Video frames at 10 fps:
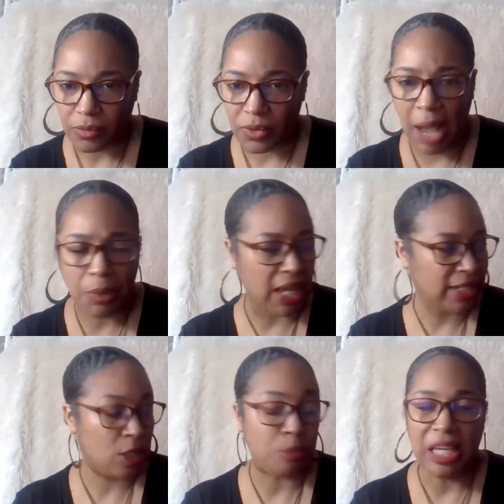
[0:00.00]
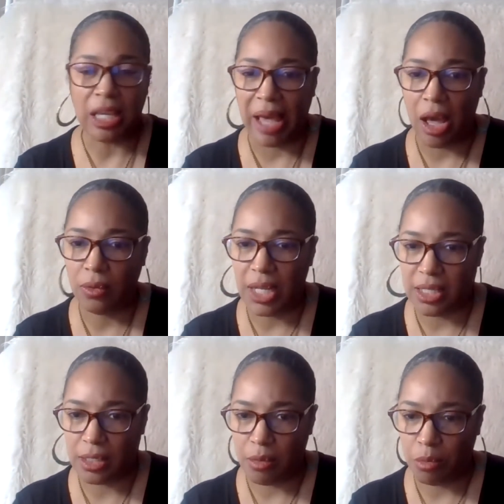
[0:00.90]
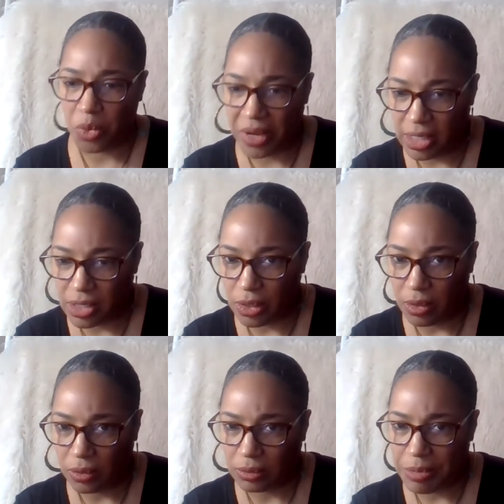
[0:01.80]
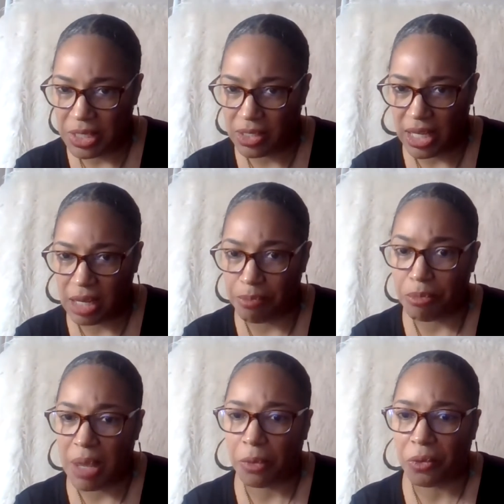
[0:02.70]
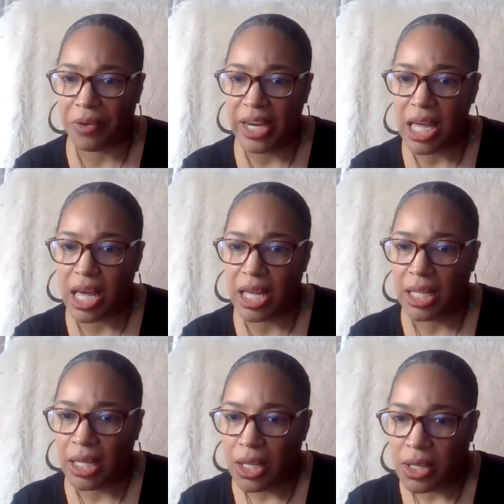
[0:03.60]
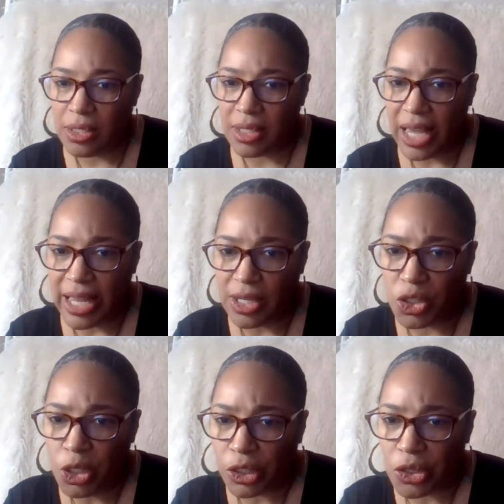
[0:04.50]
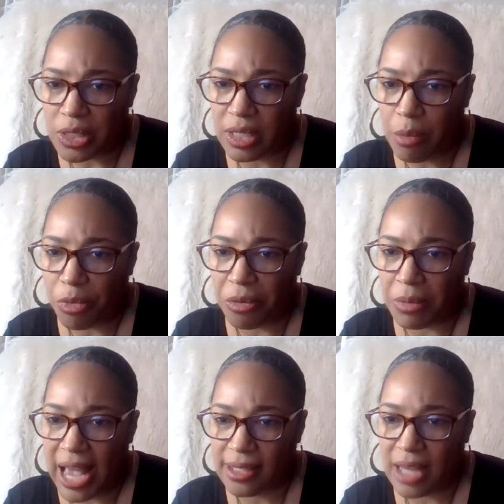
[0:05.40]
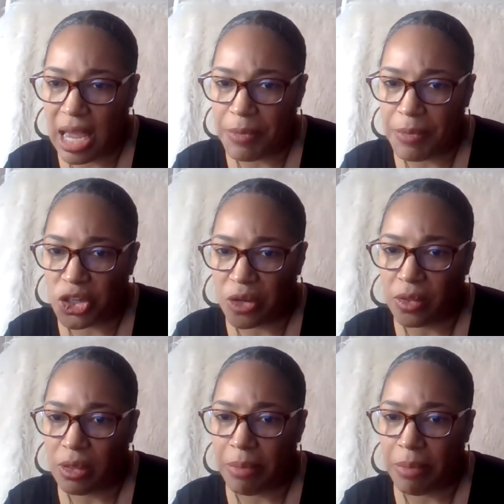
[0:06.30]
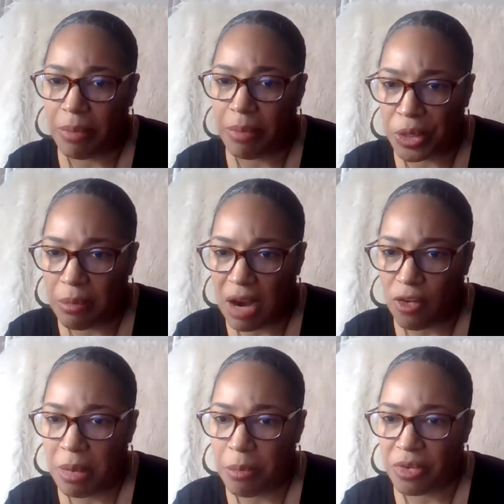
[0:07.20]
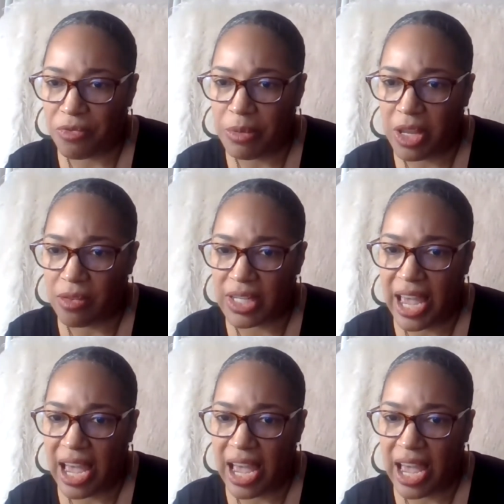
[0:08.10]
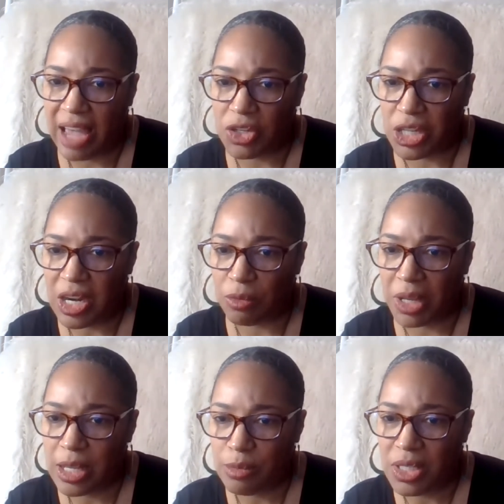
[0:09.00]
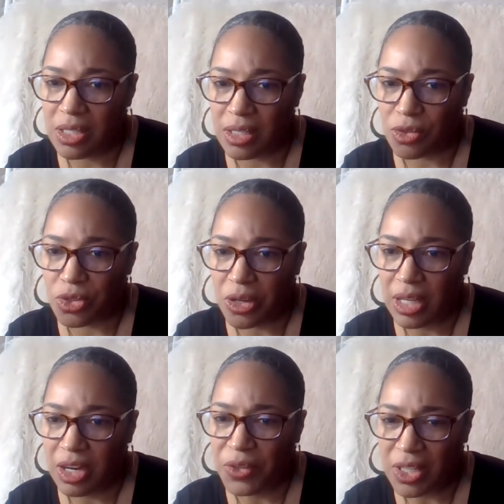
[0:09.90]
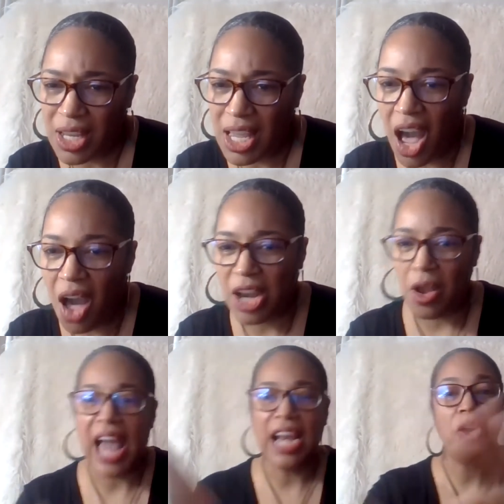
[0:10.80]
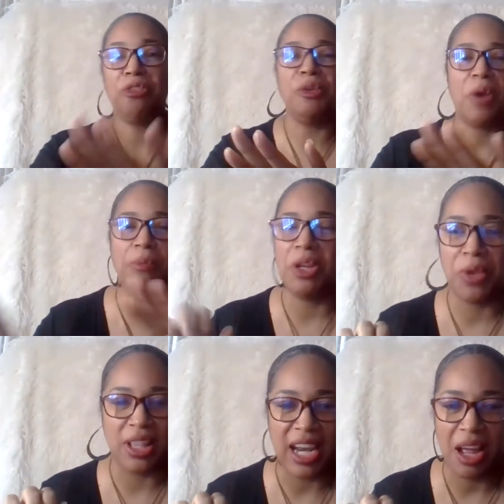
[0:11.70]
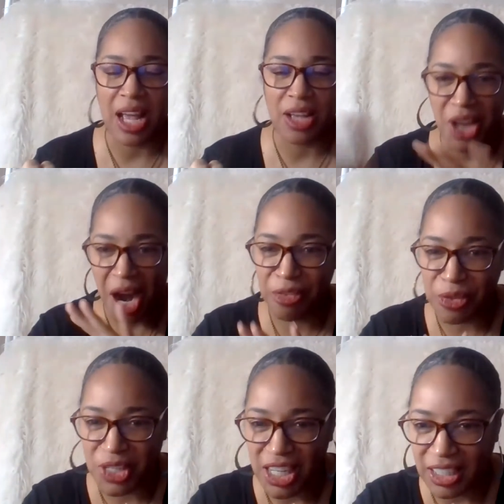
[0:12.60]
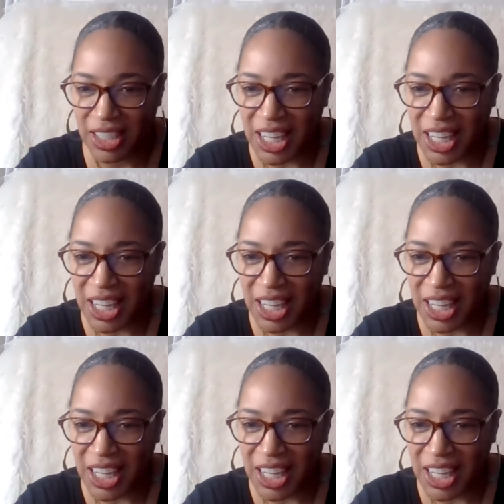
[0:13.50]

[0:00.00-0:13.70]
I would like to speak about at some point. So let me see. And Maria said, took your tip from last time and journaled about a dream I remembered from the other day. I even shared it with my husband since through journaling. I didn't know if you wanted me to read that out loud. Sorry if you didn't.